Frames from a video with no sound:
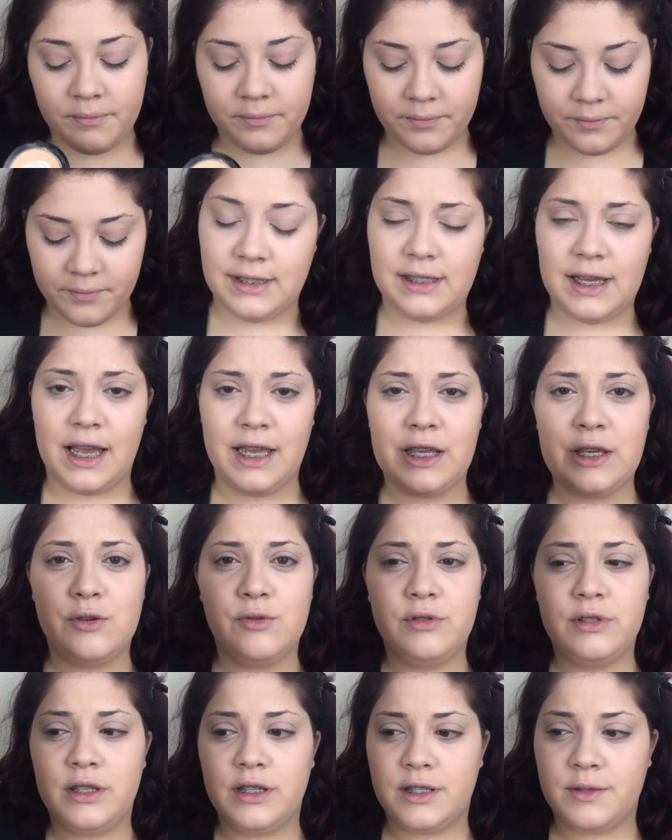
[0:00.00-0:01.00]
Because I
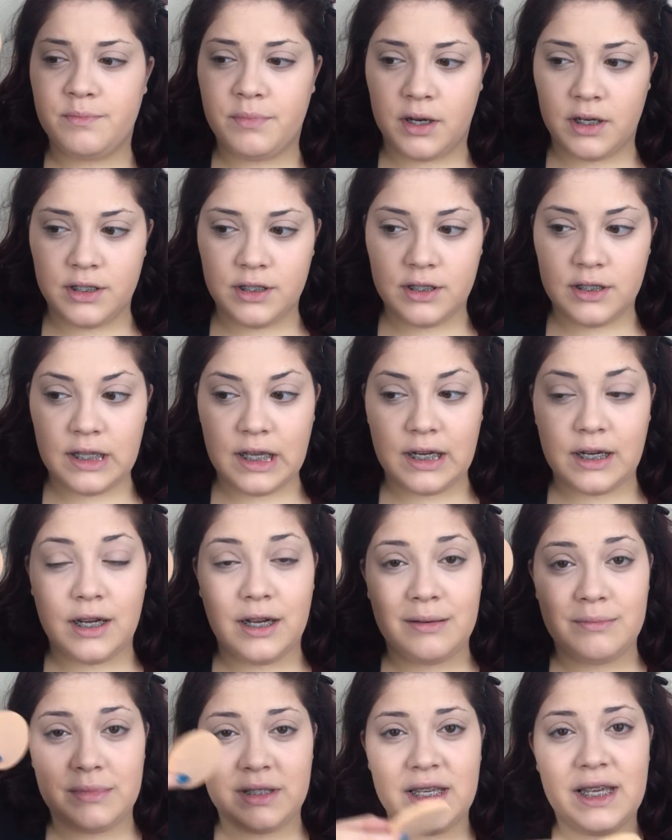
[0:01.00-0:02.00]
use a sponge that
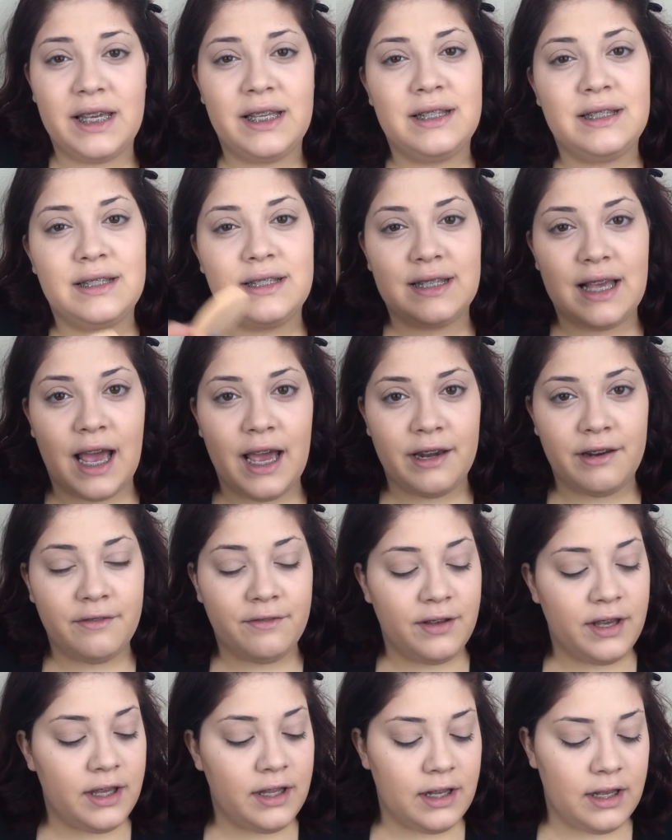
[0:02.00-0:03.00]
comes inside of
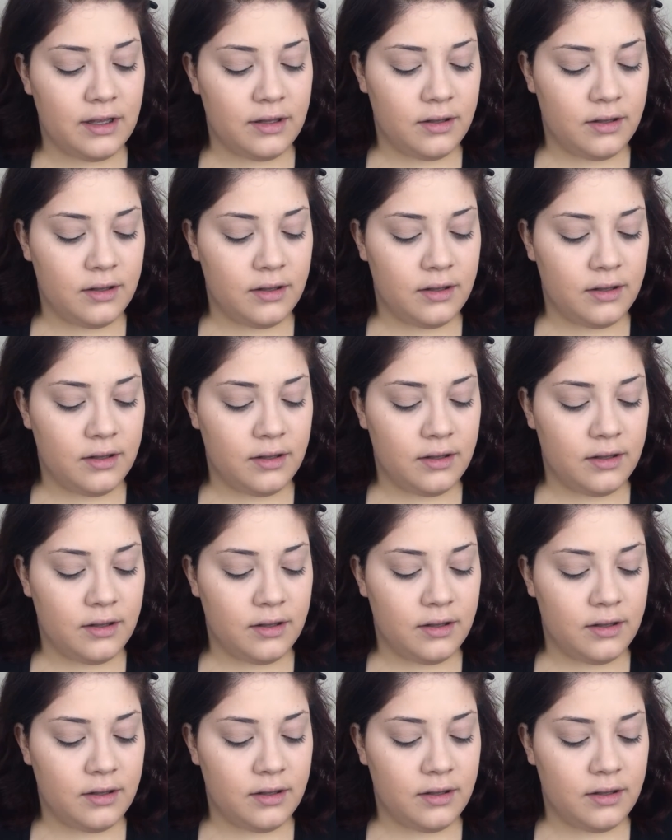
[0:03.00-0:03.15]
it,